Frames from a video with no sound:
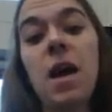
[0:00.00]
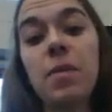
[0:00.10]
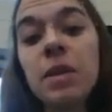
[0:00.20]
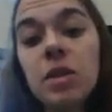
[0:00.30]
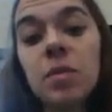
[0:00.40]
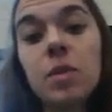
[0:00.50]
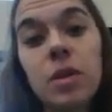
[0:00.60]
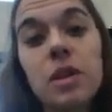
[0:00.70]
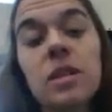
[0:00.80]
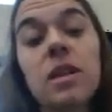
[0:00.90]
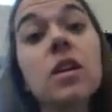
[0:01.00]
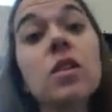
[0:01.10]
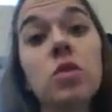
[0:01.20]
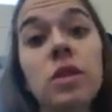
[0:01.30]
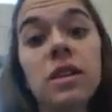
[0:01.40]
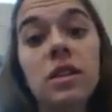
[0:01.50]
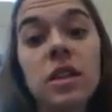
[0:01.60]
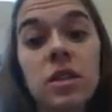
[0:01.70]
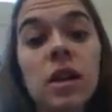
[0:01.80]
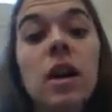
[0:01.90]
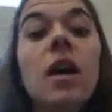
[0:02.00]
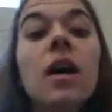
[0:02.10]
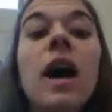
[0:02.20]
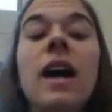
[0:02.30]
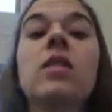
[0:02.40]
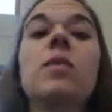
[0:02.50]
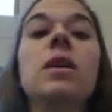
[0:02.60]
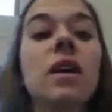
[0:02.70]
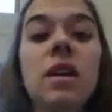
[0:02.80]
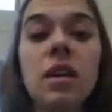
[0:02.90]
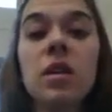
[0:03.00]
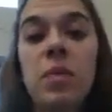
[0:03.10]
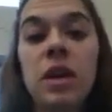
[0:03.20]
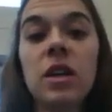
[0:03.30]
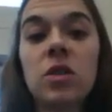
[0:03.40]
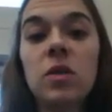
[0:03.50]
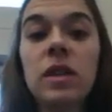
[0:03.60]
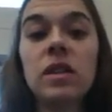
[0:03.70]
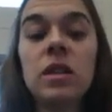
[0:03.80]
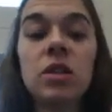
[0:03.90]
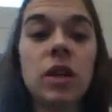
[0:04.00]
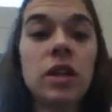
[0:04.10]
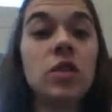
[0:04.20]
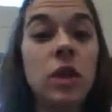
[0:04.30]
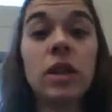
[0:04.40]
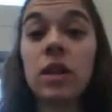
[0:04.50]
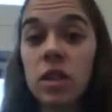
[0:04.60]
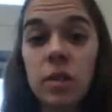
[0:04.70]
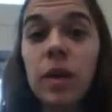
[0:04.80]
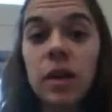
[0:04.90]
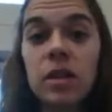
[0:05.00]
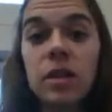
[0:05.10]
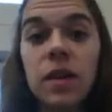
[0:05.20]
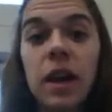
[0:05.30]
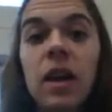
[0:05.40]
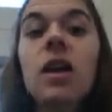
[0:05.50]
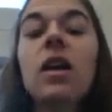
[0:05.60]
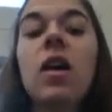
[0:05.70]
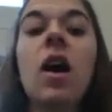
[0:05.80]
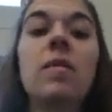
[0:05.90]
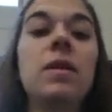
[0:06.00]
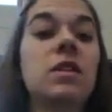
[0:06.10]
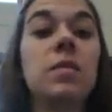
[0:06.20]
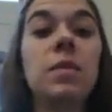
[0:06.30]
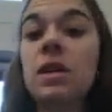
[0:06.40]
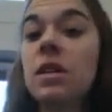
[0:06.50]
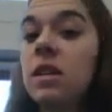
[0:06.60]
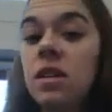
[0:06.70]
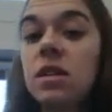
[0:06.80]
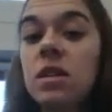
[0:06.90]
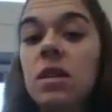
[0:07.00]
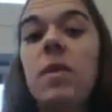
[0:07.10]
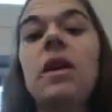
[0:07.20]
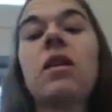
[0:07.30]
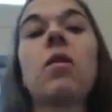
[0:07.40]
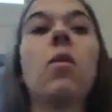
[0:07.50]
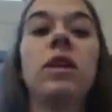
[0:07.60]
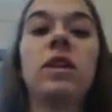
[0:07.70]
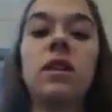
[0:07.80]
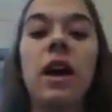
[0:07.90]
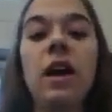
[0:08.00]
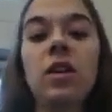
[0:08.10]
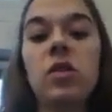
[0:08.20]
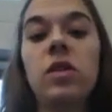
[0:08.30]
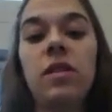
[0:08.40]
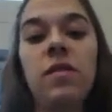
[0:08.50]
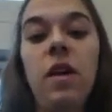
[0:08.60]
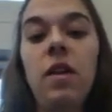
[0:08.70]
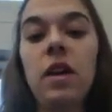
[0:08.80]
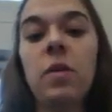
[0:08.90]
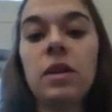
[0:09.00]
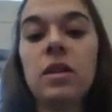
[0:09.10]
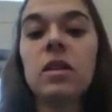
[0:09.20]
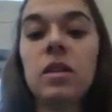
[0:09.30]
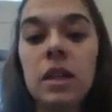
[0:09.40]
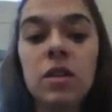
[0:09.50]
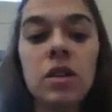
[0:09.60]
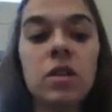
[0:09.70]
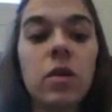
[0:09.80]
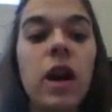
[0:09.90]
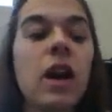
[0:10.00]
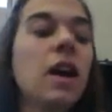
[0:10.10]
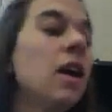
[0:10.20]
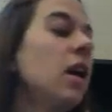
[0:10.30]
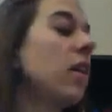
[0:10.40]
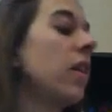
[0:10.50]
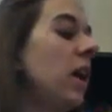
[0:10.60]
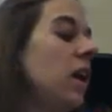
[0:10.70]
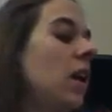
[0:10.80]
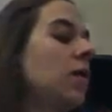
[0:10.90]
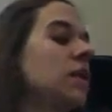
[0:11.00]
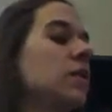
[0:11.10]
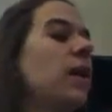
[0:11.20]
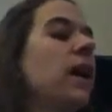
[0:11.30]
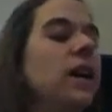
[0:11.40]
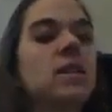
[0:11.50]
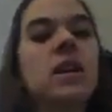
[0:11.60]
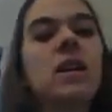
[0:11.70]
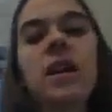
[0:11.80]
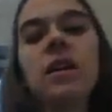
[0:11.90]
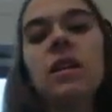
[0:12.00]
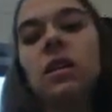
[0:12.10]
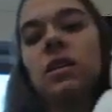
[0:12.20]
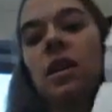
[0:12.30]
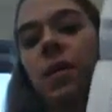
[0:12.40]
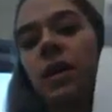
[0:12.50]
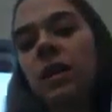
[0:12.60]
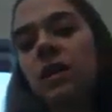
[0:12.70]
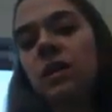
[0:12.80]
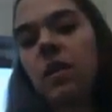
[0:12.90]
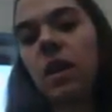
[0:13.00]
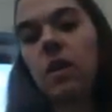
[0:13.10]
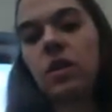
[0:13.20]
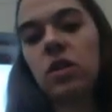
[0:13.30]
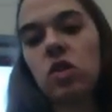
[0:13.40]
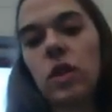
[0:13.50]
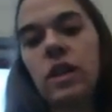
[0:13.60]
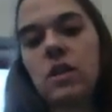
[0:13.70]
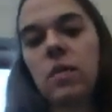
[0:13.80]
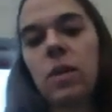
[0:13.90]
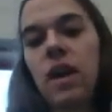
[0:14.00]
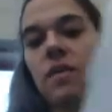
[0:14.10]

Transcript: happened to Brutus in Julius Caesar. At the beginning, the biggest one is he's trying to join the conspiracy, right? He has some big decisions to make. Which side should he fall on? Where's his allegiance, okay? Then I went to my ISN and I looked at my list of character traits that we